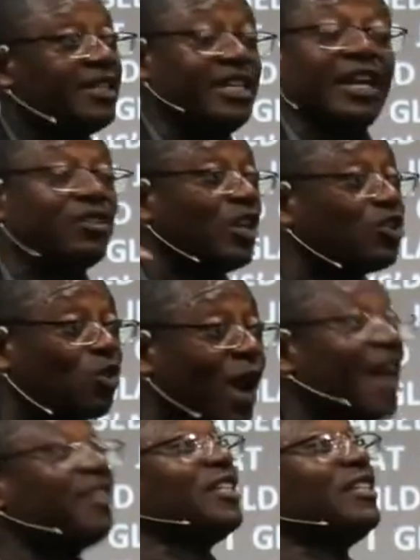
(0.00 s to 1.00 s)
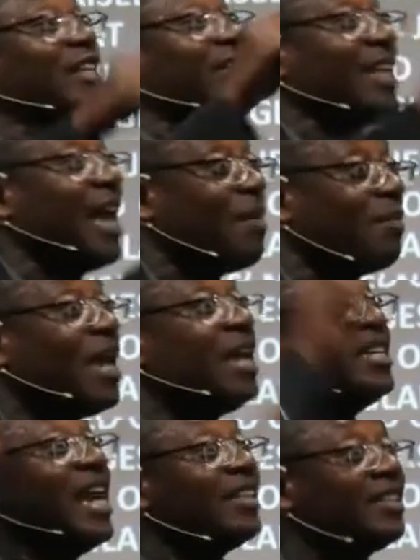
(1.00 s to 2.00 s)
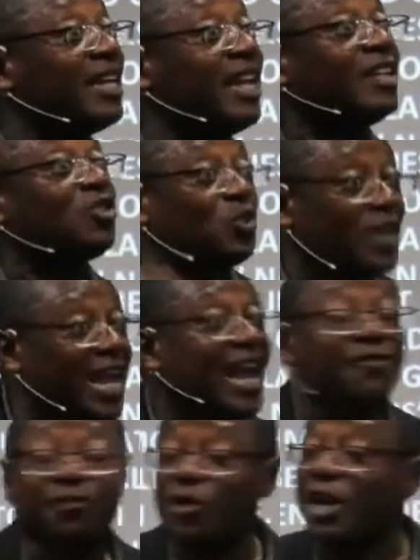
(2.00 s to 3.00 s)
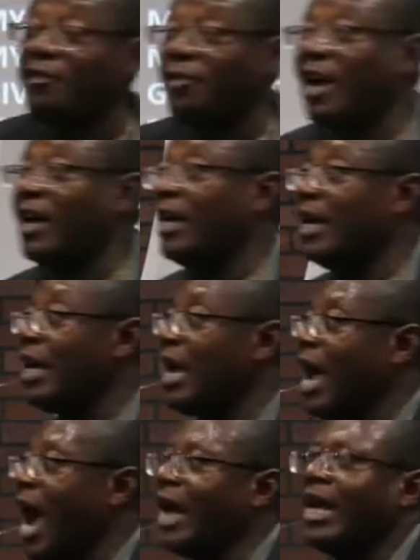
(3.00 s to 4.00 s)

Jesus Christ is the same yesterday, today, and forever. I